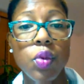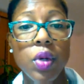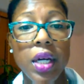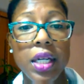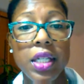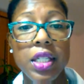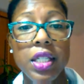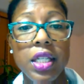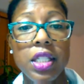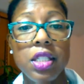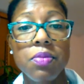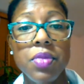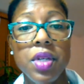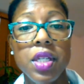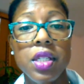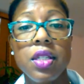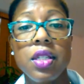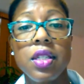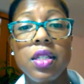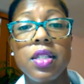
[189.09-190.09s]
what I just
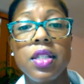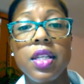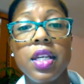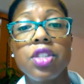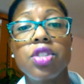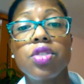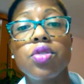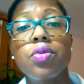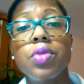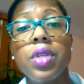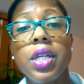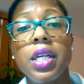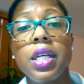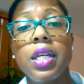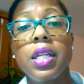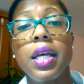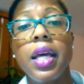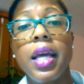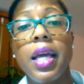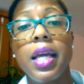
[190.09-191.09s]
mentioned, is that you
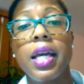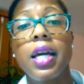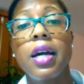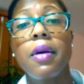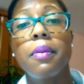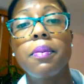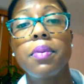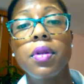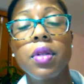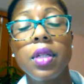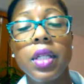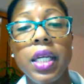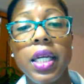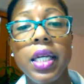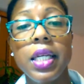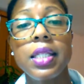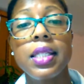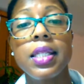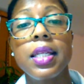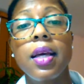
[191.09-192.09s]
need a
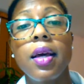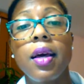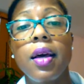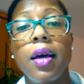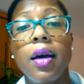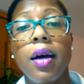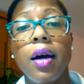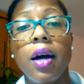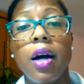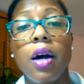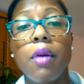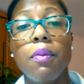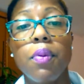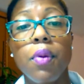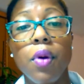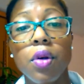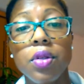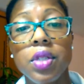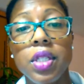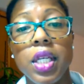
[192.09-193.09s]
complete
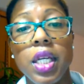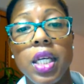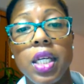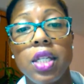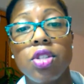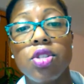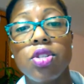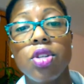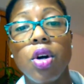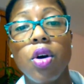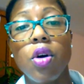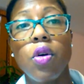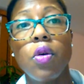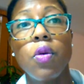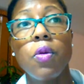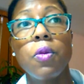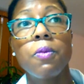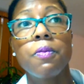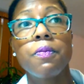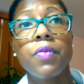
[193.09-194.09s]
protein.
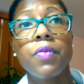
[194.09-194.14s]
So